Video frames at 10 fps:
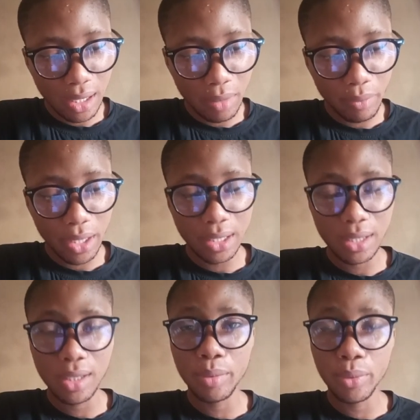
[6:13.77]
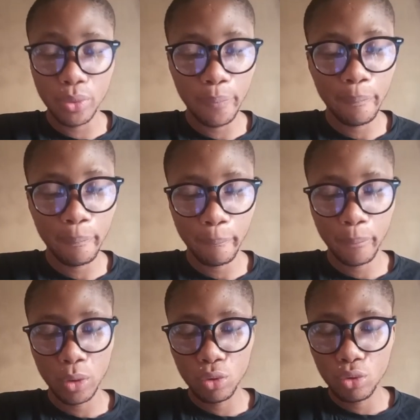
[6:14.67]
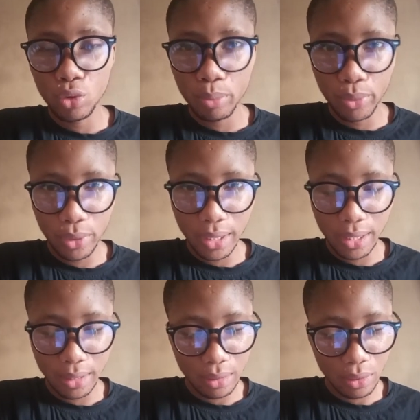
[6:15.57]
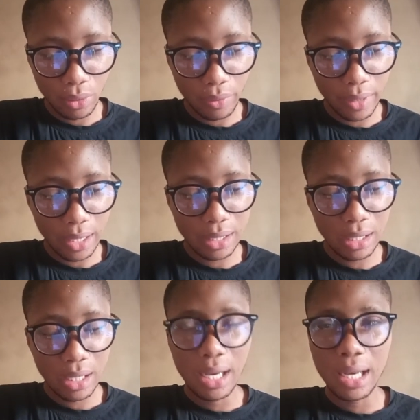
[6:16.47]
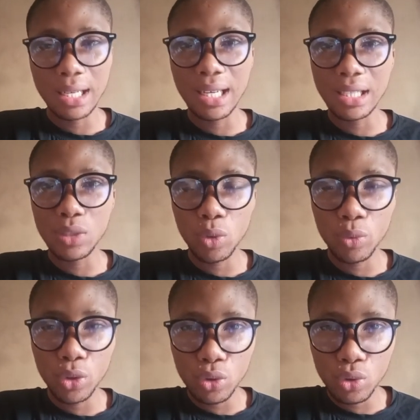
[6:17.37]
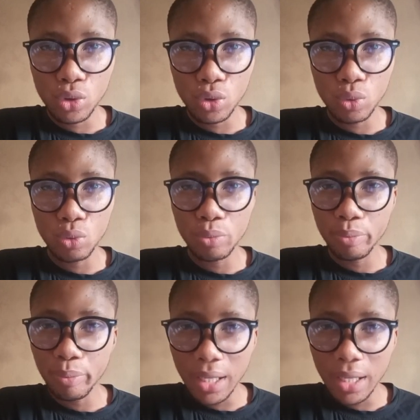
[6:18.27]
digestible crude protein. Alright, and that is what we use to make